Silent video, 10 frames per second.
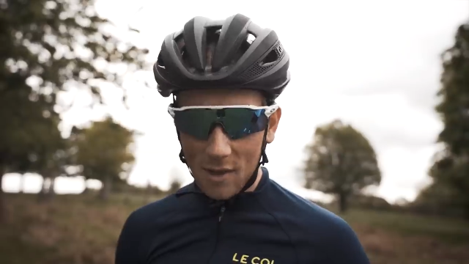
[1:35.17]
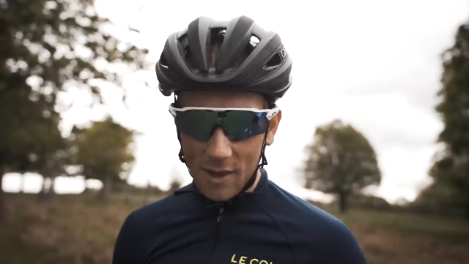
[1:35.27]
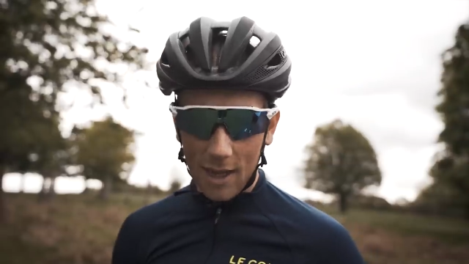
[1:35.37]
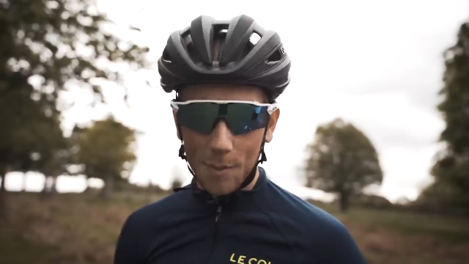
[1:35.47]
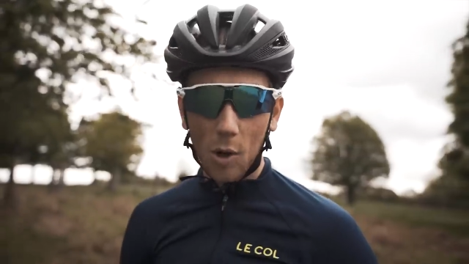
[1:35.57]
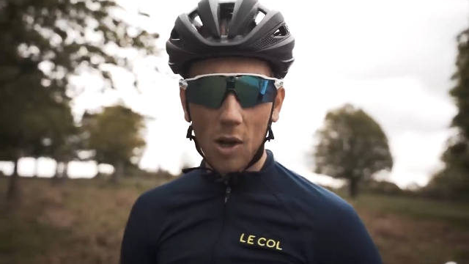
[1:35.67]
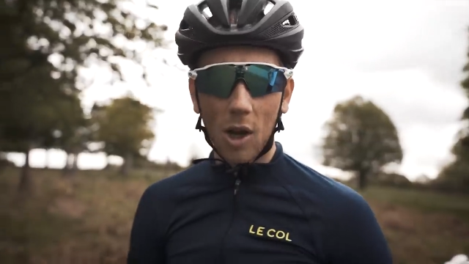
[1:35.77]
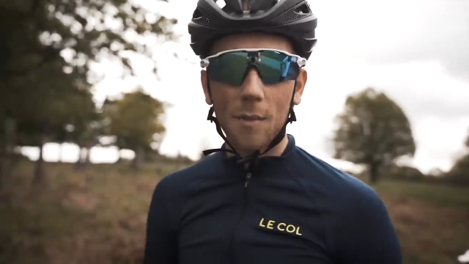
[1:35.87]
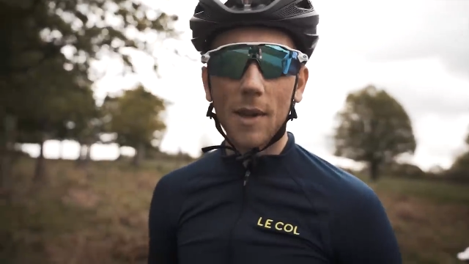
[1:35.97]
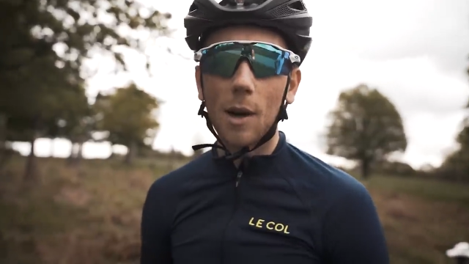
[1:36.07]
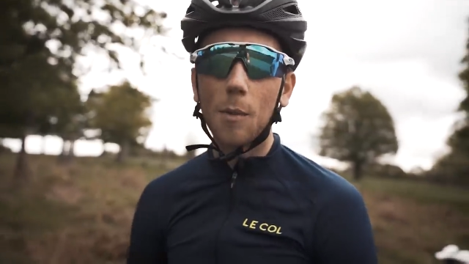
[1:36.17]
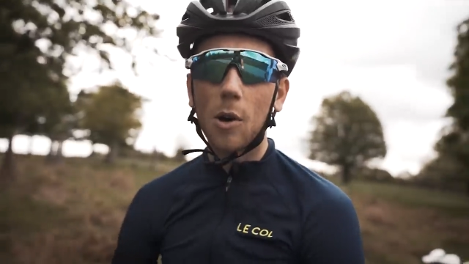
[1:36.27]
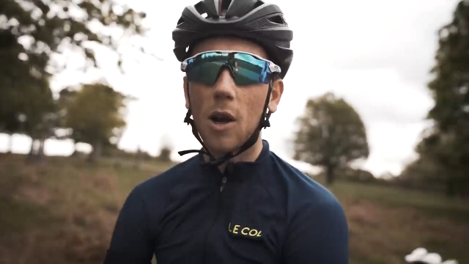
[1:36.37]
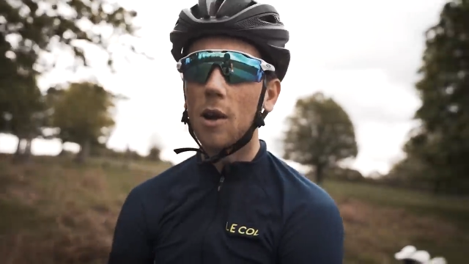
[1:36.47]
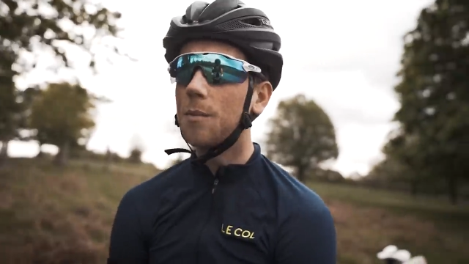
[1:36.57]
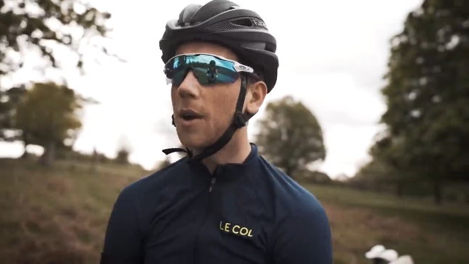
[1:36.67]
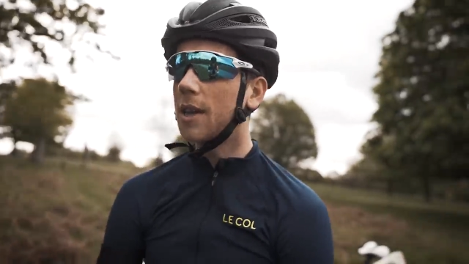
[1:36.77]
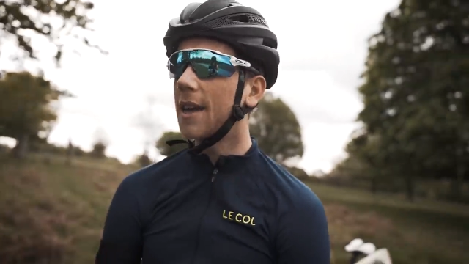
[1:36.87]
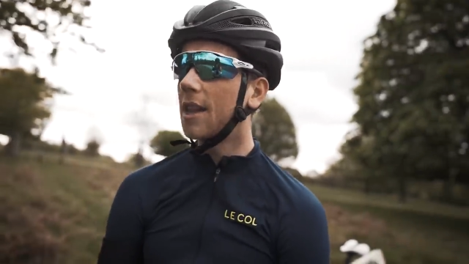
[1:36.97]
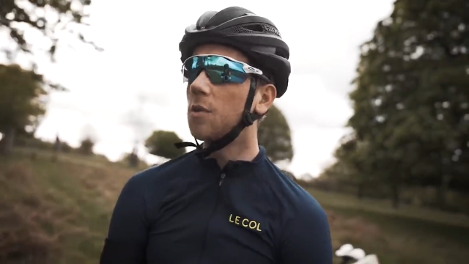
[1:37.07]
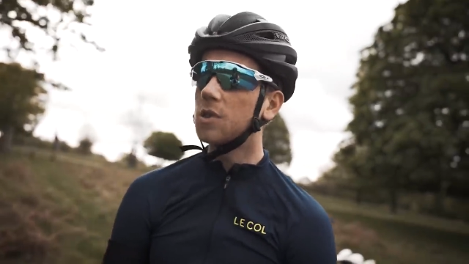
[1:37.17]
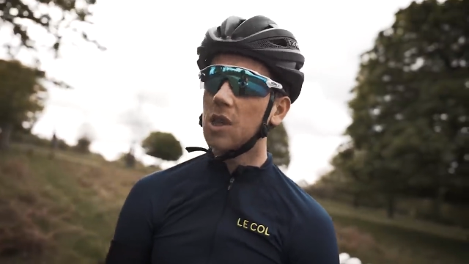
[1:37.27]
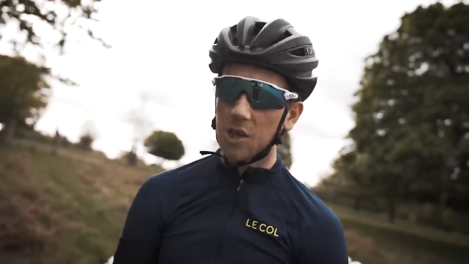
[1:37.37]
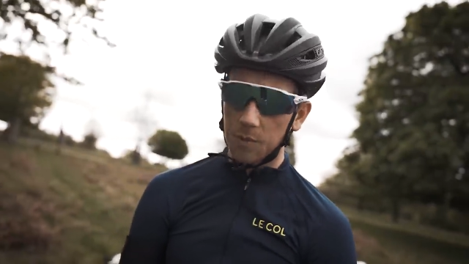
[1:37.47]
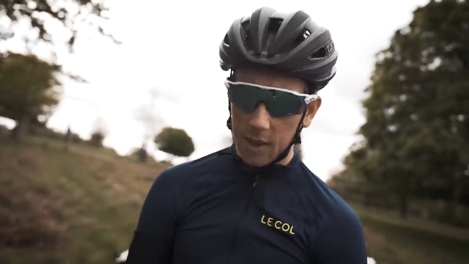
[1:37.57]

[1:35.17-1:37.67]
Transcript: Yeah, the bongo, bingo bongo. But yeah, no, it was good.